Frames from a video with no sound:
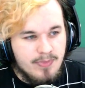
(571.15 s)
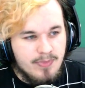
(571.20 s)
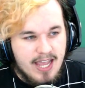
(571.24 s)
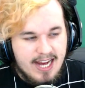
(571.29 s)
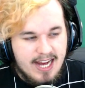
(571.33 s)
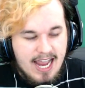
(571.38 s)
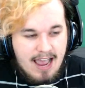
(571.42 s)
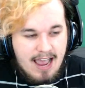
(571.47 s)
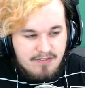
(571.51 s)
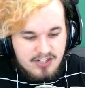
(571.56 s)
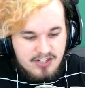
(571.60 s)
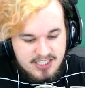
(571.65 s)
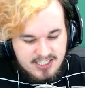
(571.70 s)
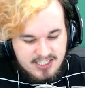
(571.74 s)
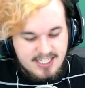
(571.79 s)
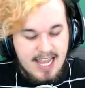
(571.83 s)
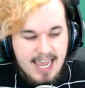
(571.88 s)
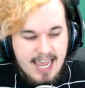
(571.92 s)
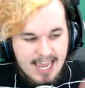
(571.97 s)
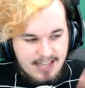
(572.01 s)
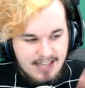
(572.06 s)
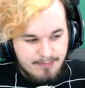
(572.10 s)
like, I have to
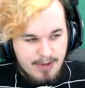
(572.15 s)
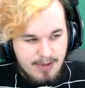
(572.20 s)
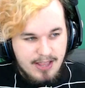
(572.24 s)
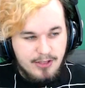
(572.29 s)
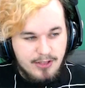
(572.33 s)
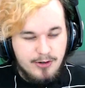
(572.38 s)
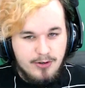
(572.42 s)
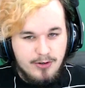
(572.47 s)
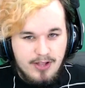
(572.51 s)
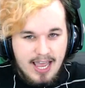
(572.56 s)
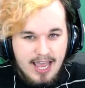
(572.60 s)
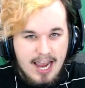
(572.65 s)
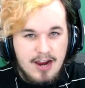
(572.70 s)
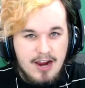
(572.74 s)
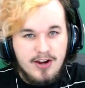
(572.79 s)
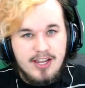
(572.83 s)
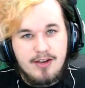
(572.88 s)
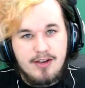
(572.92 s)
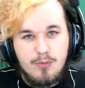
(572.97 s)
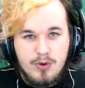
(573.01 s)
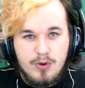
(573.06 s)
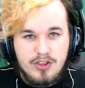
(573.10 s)
stay in my little
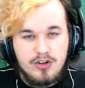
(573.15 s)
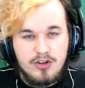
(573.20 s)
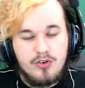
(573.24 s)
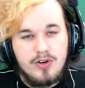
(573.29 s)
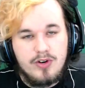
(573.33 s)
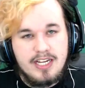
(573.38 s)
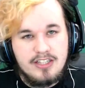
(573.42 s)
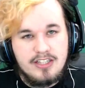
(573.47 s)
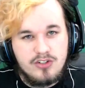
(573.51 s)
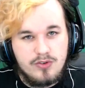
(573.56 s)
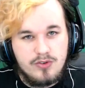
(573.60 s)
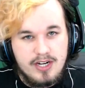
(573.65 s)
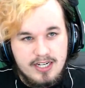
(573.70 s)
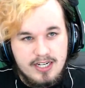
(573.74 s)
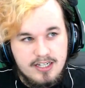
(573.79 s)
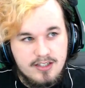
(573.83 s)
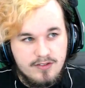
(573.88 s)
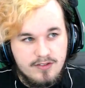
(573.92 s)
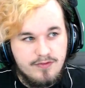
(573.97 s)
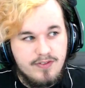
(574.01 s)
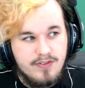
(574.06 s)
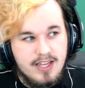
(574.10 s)
area where the green screen
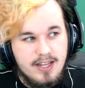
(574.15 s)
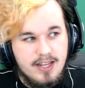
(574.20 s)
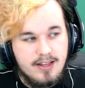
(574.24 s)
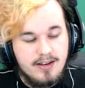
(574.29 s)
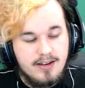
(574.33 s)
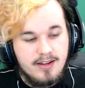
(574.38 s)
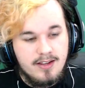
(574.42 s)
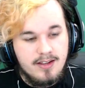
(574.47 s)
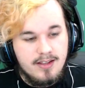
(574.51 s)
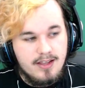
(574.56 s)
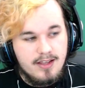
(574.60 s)
is fitted.